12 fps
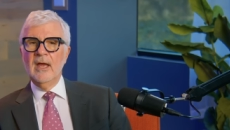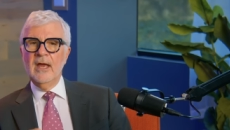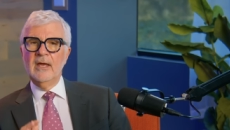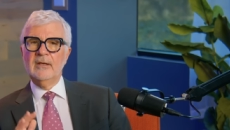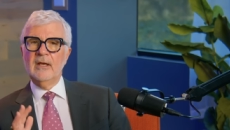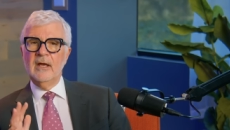
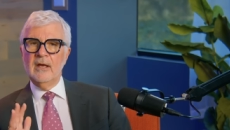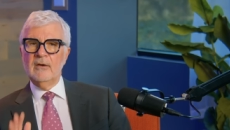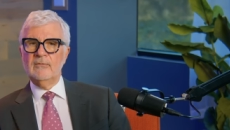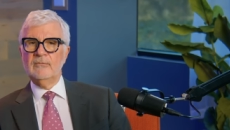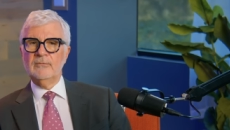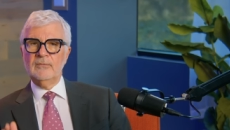And
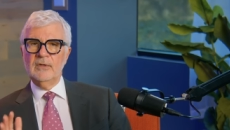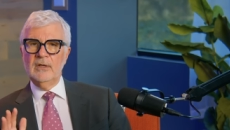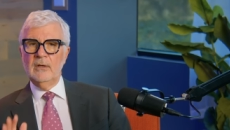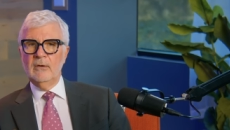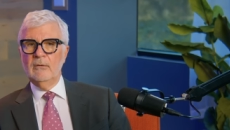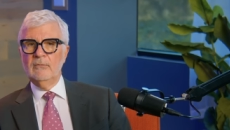
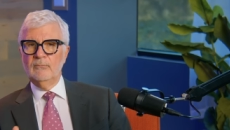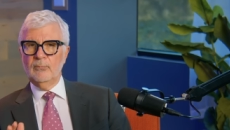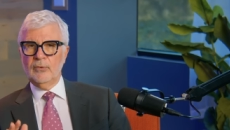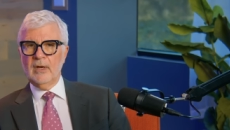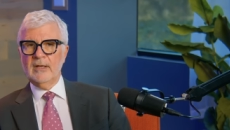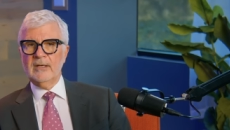every oat
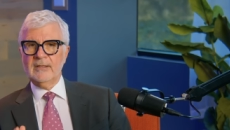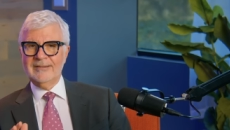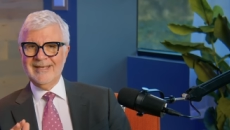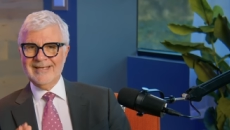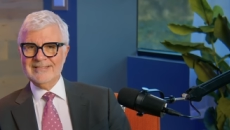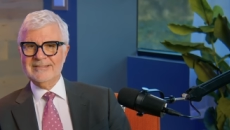
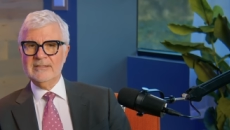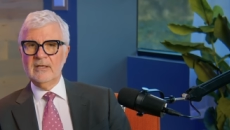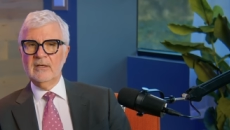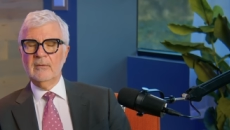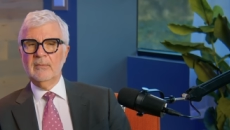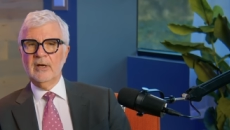product
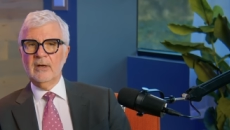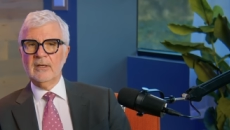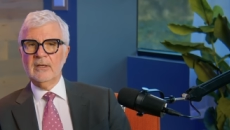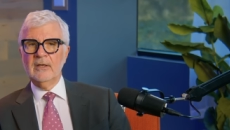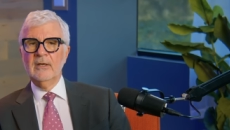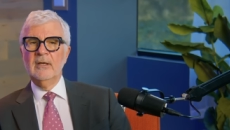tested in
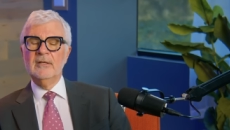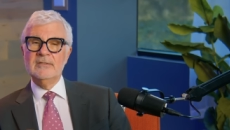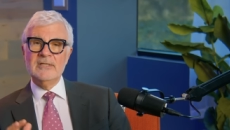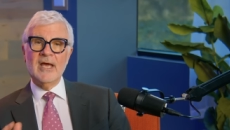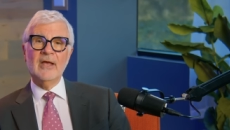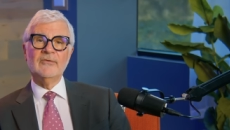America
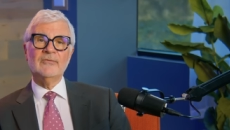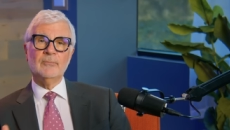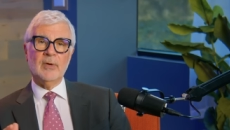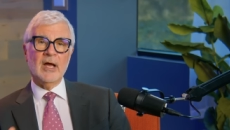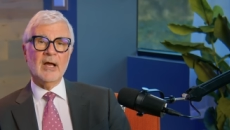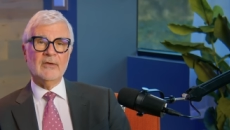tests
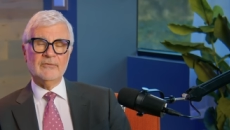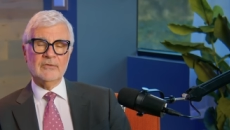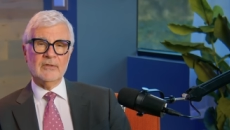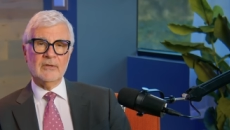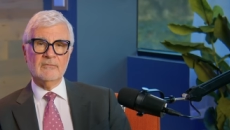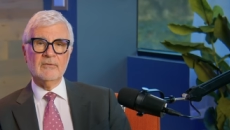
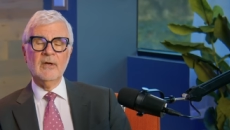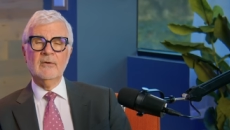positive